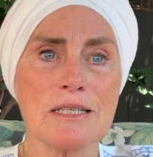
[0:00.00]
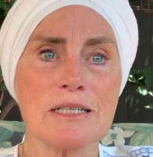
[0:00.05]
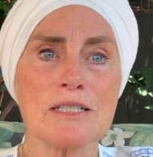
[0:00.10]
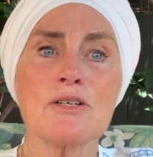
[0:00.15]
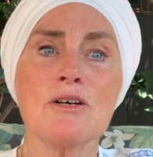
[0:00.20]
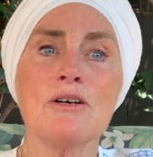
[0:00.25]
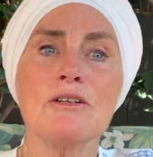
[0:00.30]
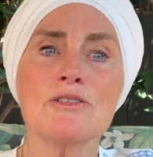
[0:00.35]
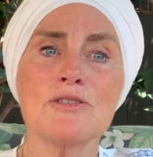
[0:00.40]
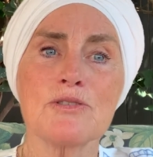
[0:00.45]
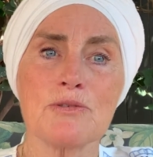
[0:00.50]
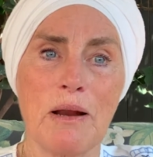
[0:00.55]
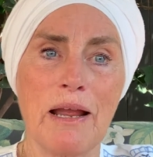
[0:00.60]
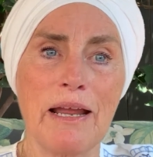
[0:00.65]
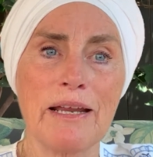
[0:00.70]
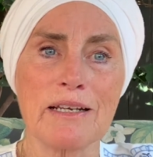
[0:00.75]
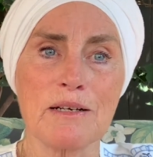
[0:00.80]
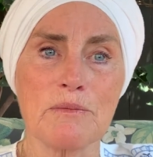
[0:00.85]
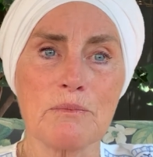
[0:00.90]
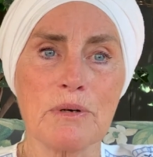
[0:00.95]
It's called
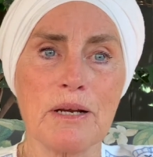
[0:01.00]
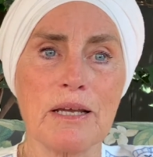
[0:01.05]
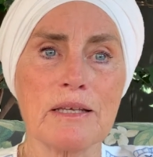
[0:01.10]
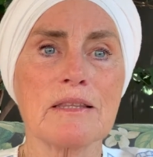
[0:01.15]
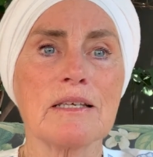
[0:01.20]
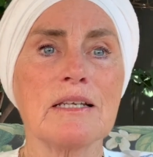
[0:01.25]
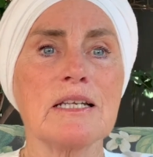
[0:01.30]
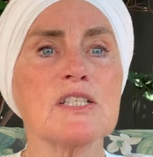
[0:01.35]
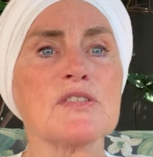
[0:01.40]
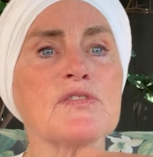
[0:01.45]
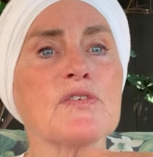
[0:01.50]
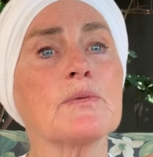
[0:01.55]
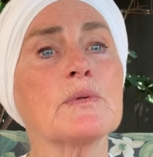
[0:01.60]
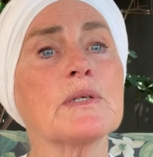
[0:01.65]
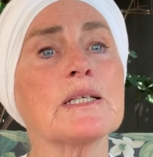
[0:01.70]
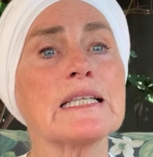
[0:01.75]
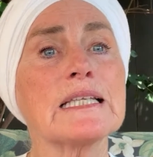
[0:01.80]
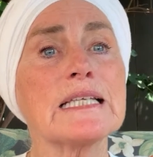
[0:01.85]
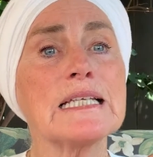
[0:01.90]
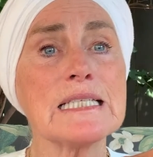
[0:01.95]
dragon breath, and it's for
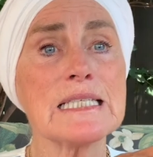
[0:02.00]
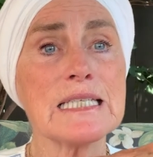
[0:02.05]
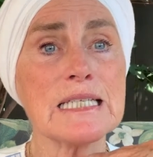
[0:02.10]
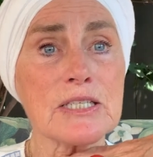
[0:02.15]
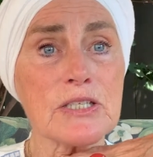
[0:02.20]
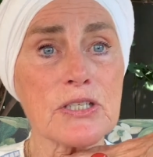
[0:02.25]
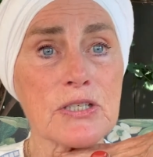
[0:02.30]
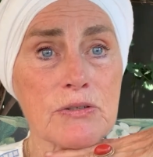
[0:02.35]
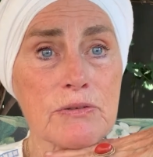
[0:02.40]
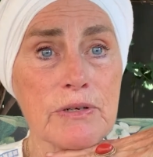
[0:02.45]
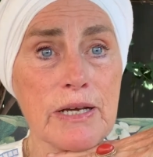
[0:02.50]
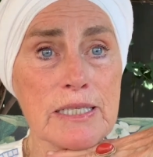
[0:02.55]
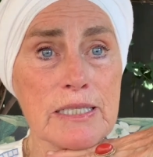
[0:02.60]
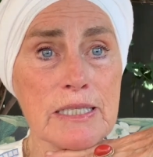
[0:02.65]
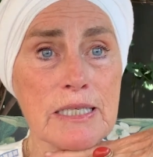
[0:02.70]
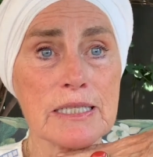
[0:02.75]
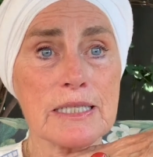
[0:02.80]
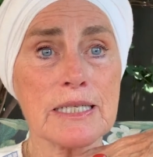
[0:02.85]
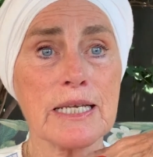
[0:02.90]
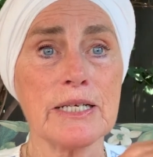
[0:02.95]
releasing
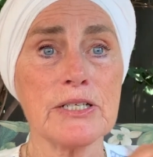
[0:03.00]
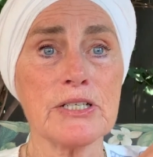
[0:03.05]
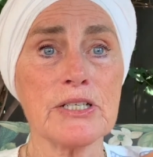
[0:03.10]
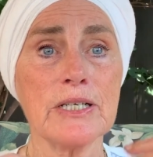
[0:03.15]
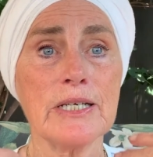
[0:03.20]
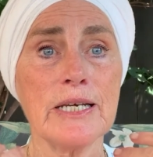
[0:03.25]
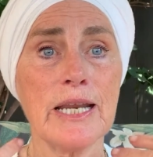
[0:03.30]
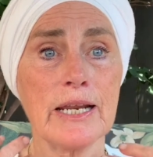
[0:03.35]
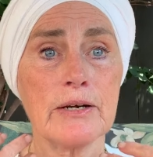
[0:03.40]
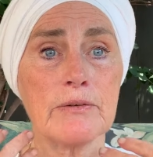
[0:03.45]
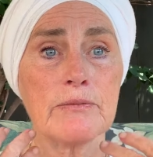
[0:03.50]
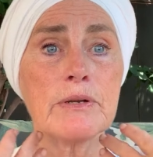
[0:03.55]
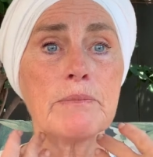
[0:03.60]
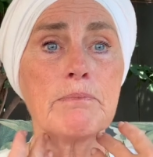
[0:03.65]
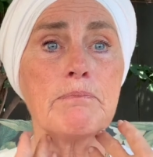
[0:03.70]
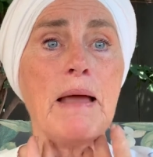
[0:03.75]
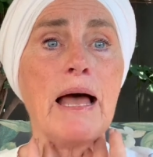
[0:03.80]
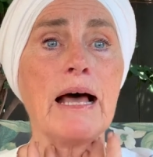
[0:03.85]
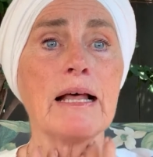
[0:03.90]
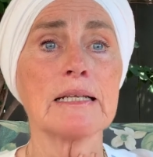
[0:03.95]
stress and tension and
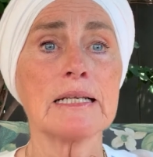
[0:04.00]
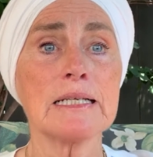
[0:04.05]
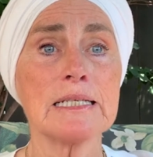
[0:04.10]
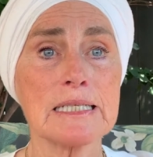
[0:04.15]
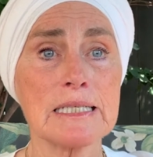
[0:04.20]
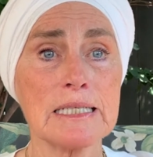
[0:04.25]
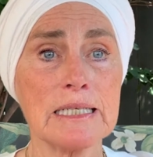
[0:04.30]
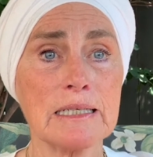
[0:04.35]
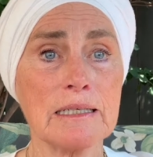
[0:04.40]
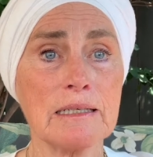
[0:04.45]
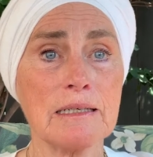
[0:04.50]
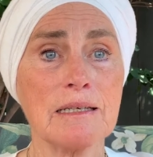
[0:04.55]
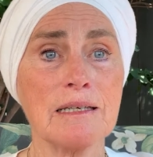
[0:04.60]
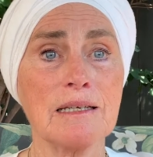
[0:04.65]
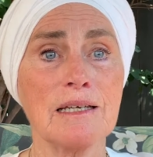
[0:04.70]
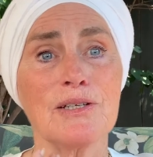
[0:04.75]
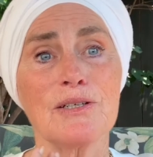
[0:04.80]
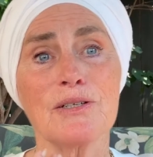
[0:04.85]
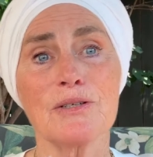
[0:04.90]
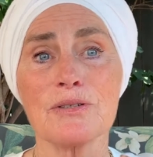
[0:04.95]
rebalancing
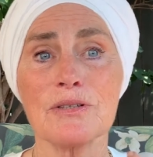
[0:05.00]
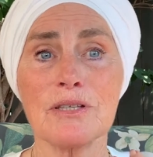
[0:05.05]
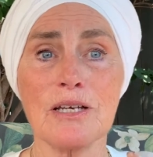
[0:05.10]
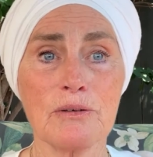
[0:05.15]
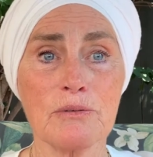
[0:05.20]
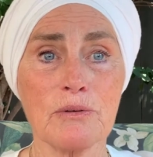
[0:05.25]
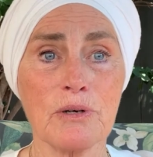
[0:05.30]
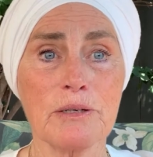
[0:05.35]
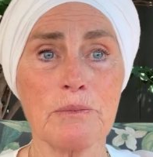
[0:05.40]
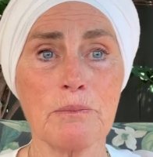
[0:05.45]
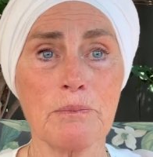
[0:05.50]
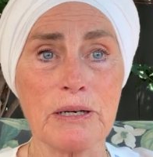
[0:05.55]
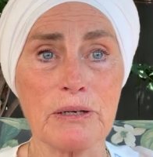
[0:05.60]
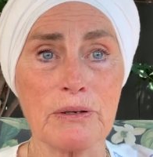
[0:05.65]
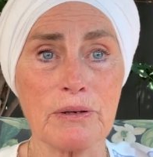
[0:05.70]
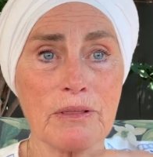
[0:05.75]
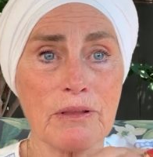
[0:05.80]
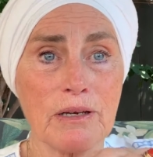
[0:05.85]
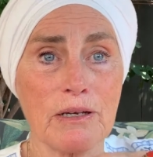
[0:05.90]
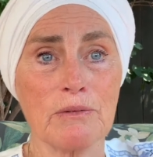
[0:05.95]
your thyroid and
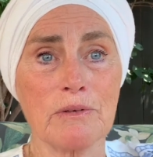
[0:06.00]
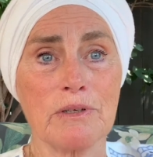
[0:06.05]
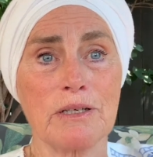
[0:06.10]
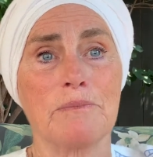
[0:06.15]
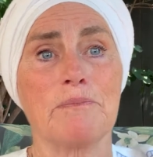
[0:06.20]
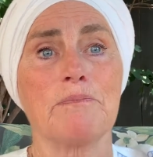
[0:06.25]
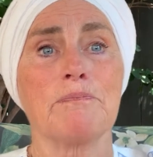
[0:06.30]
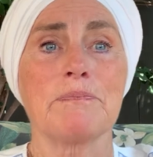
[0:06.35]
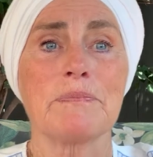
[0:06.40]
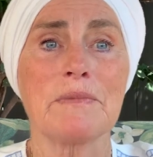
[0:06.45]
parathyroid.